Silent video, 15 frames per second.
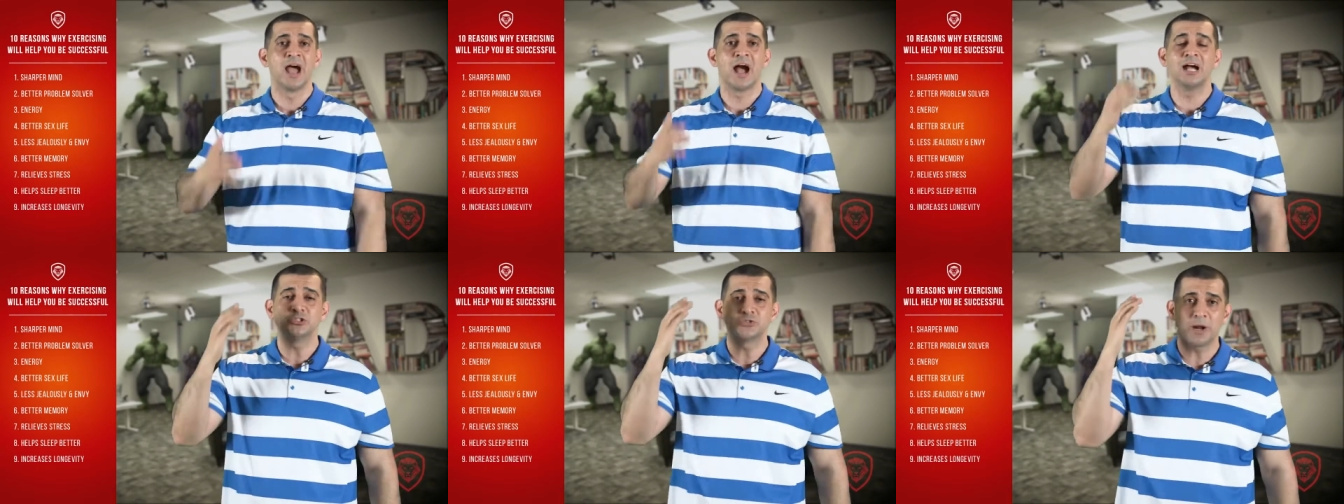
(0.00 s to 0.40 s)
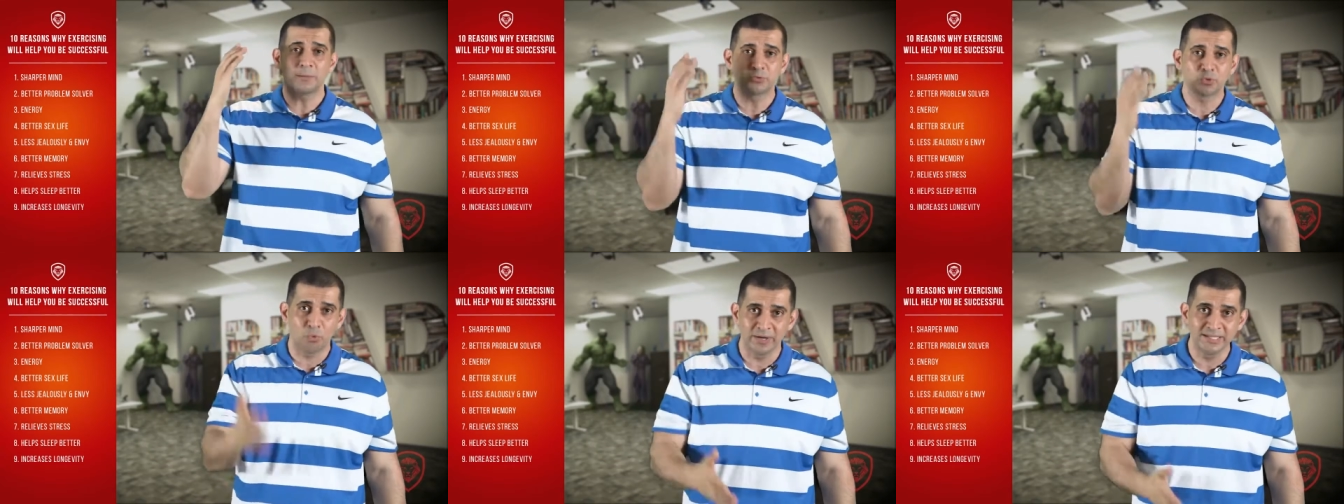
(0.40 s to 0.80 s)
I
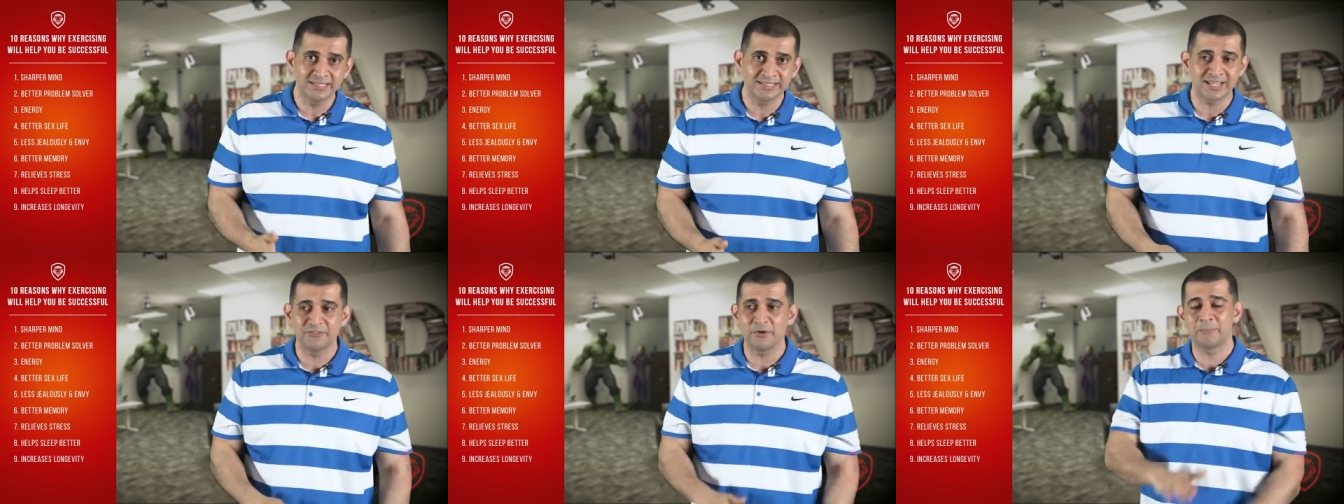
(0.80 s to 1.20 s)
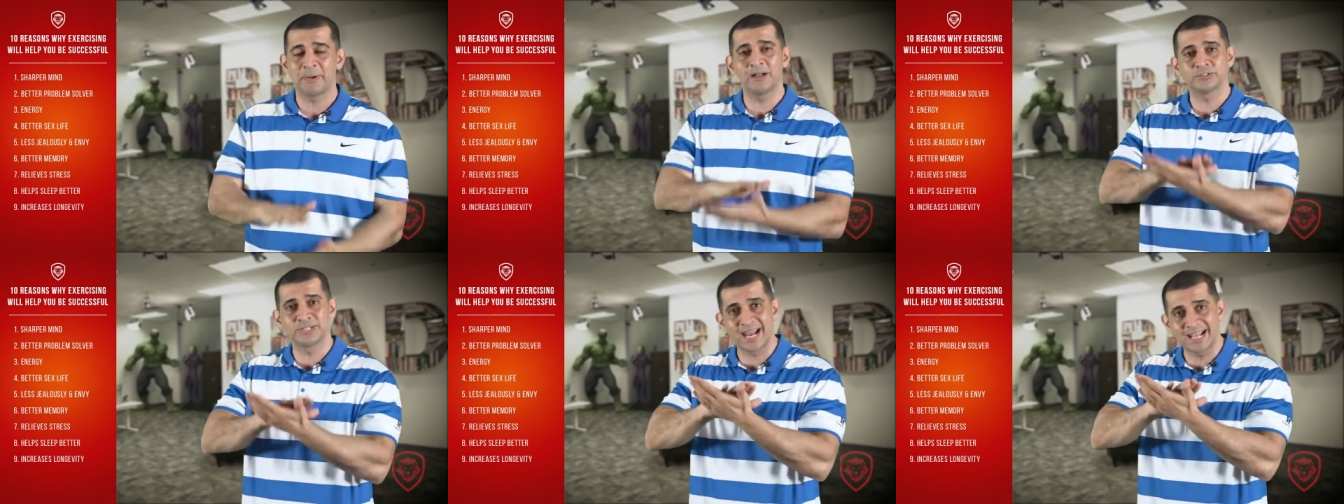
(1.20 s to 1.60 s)
dropped 27
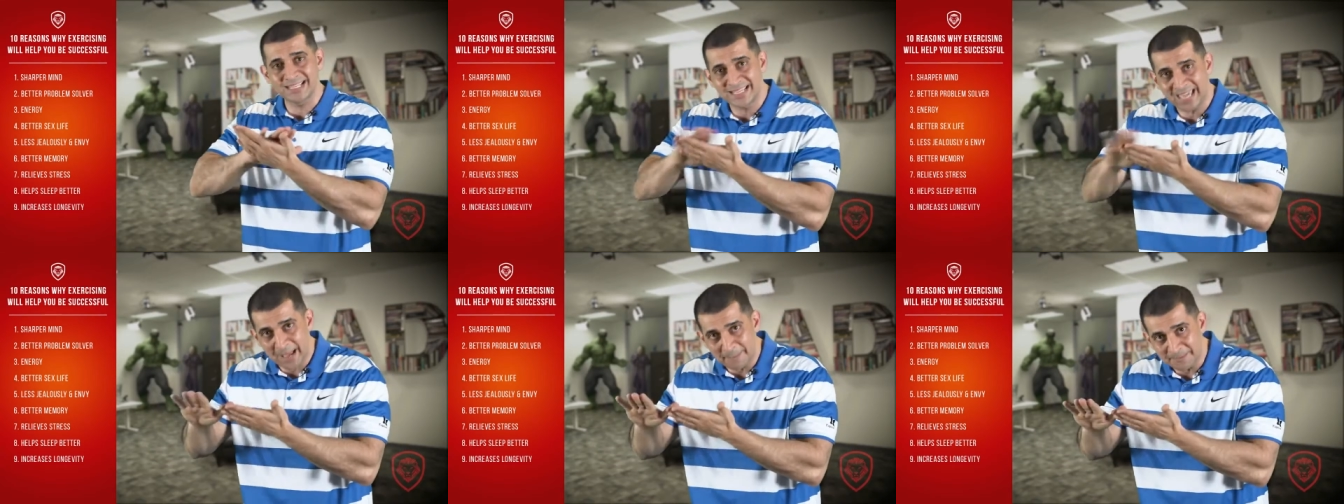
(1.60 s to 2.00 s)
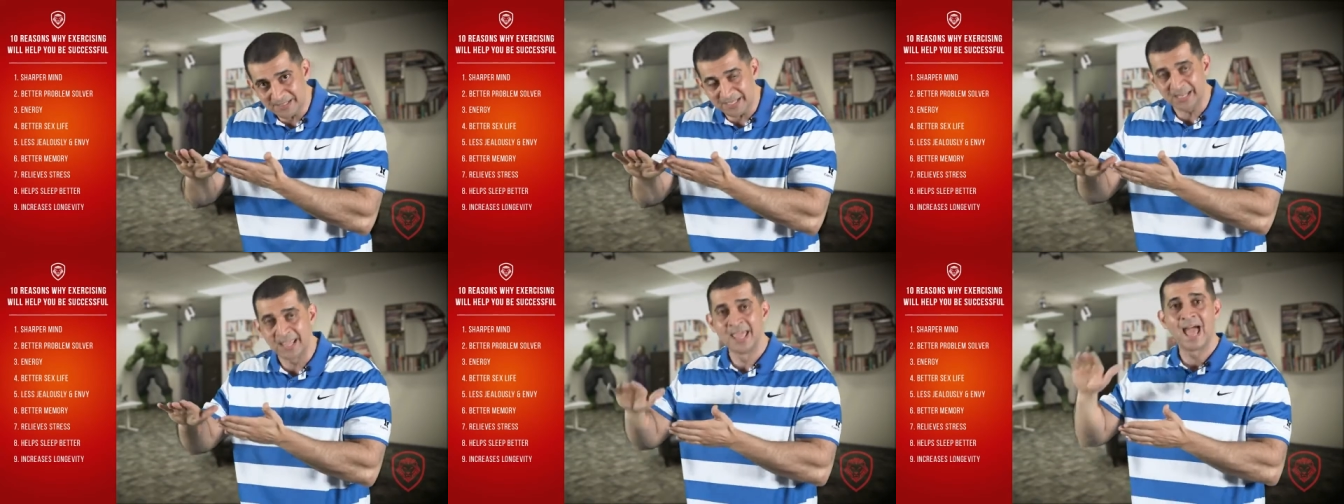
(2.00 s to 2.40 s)
pounds and I
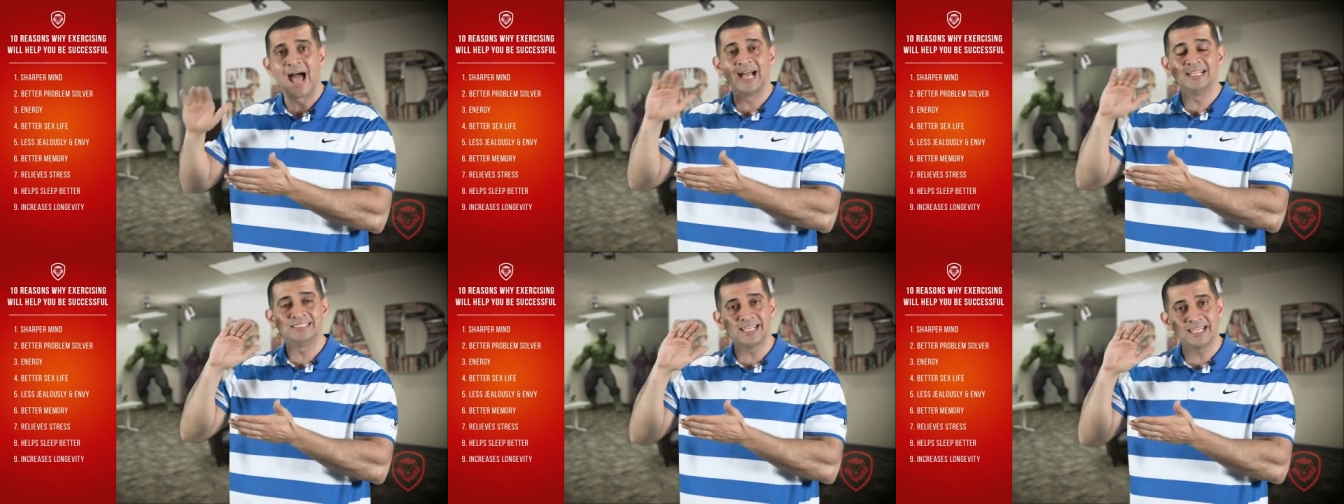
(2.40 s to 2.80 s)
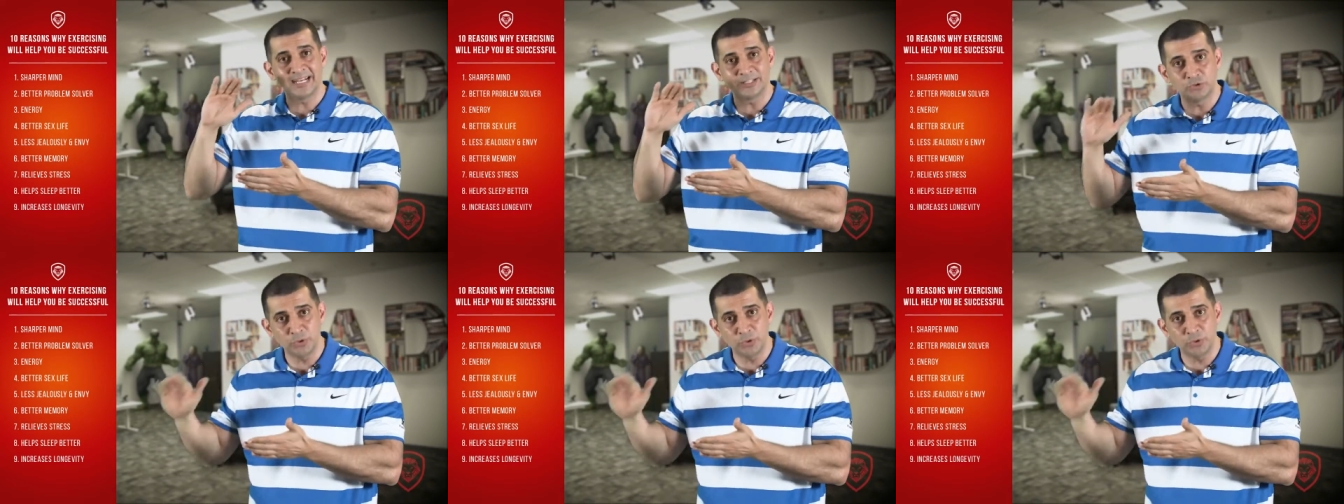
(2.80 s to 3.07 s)
kept it. I stayed